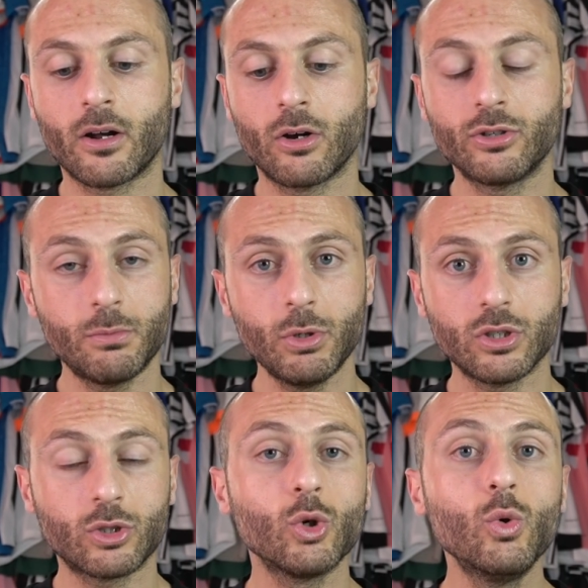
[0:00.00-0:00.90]

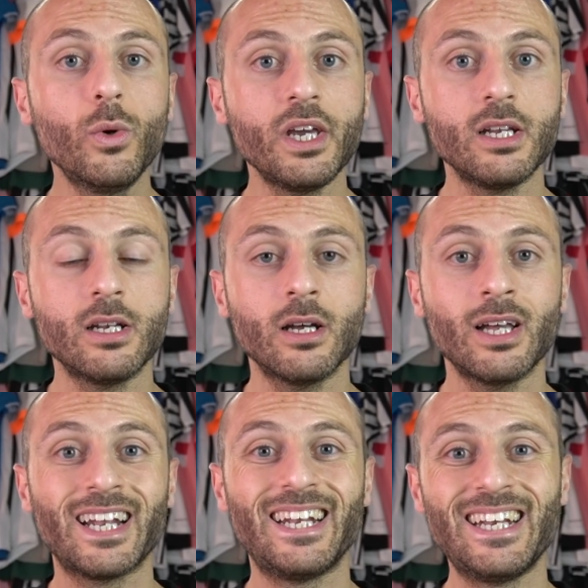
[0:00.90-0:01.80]
contributed to
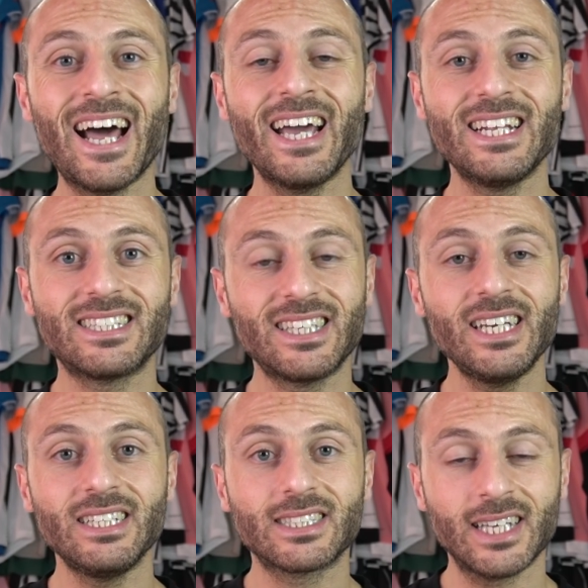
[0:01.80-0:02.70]
win
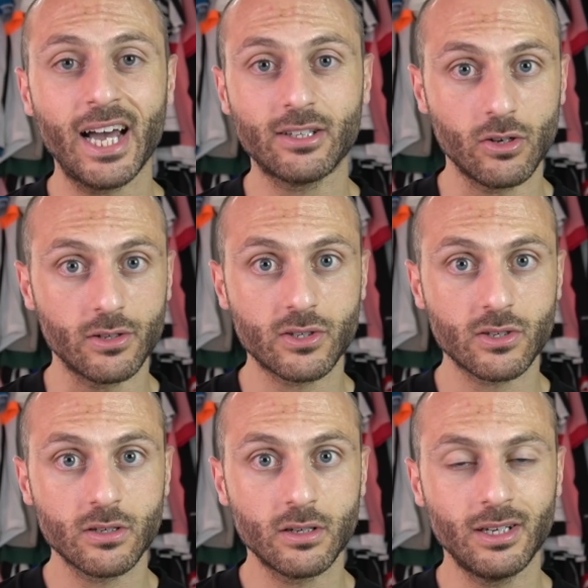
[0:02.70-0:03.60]
19
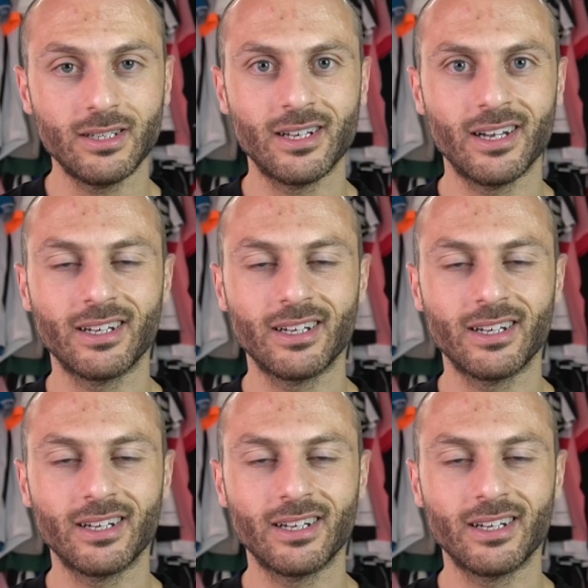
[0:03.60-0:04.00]
titles in